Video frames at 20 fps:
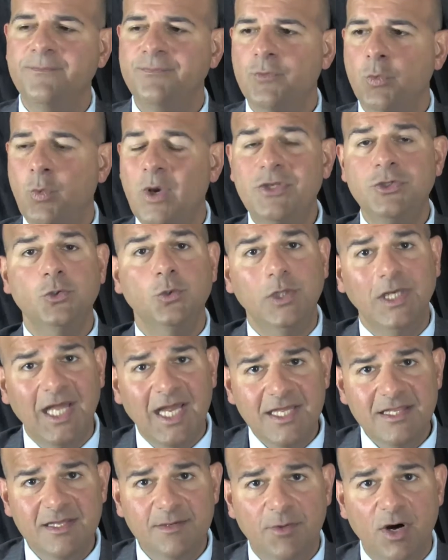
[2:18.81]
When you
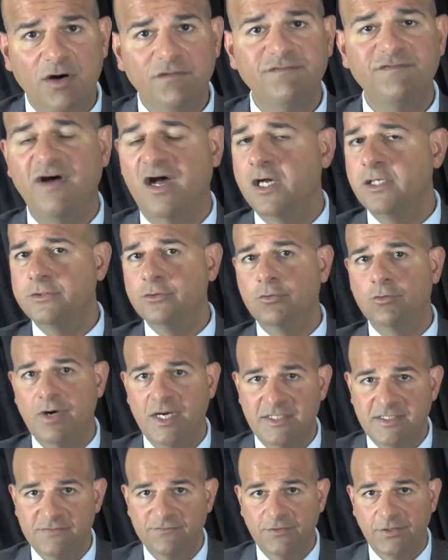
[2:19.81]
lay them off
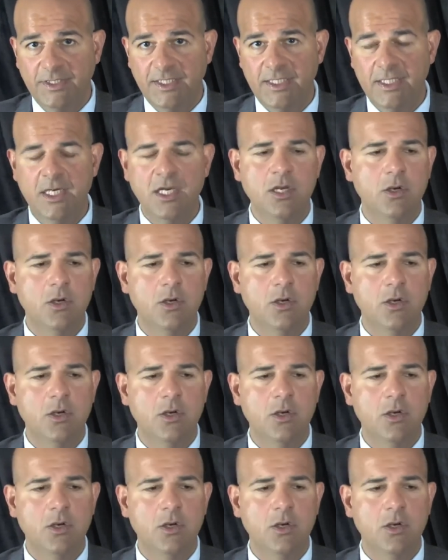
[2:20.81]
ungracefully,